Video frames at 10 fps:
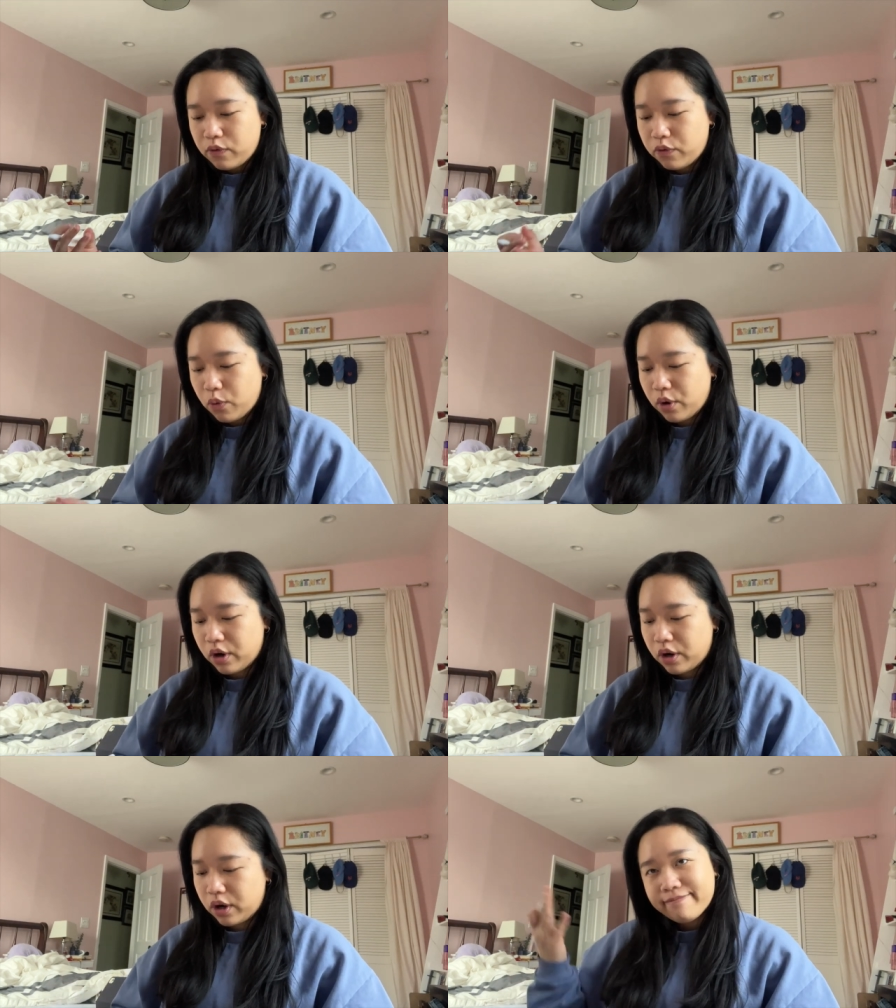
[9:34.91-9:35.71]

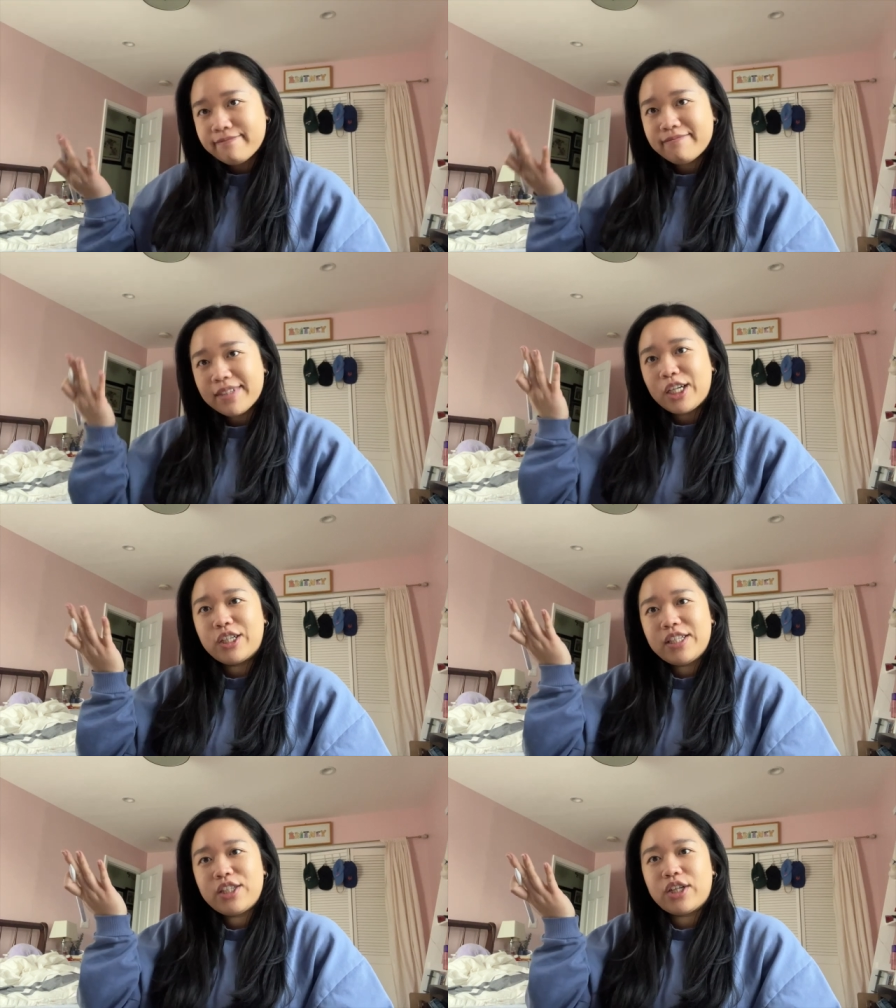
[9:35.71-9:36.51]
for her
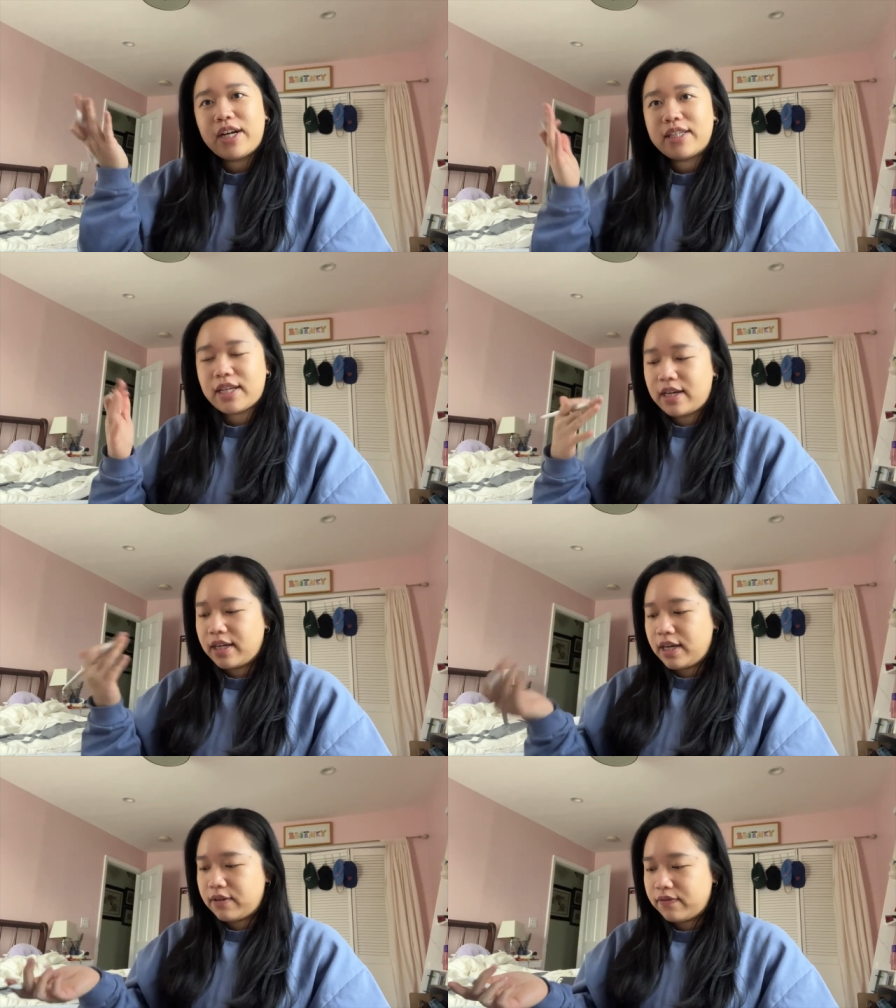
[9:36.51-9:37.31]
sister as like a
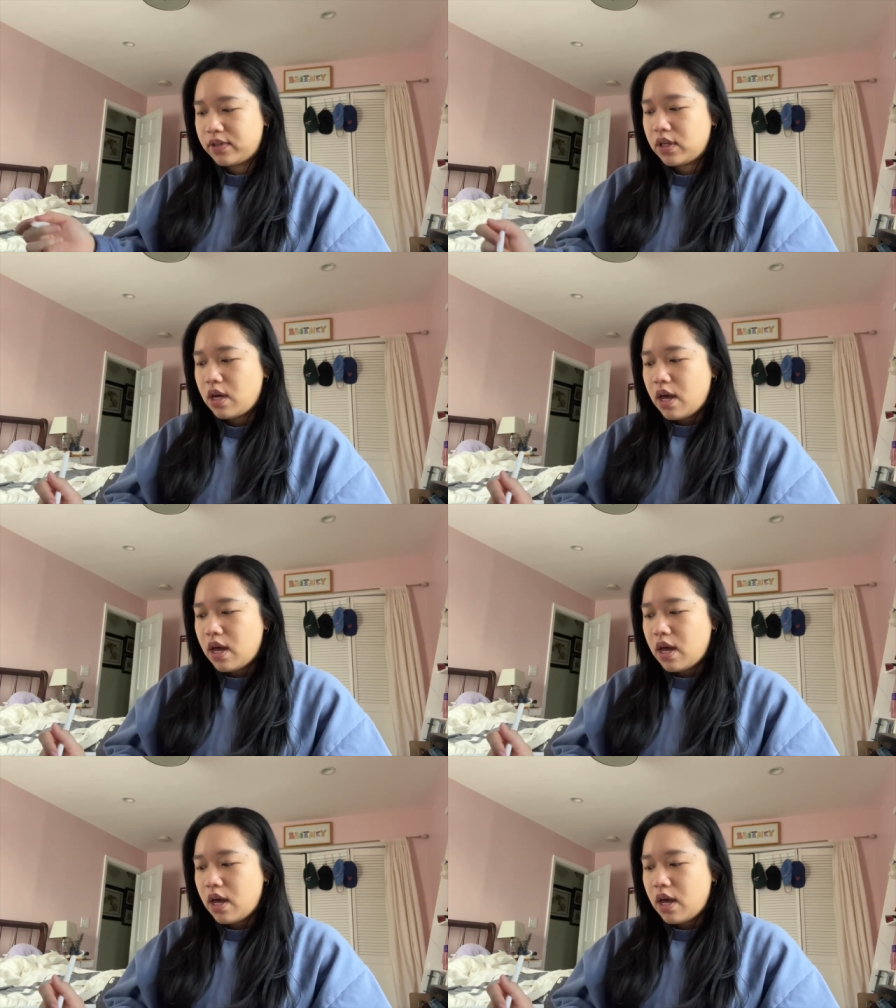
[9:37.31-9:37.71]
gift.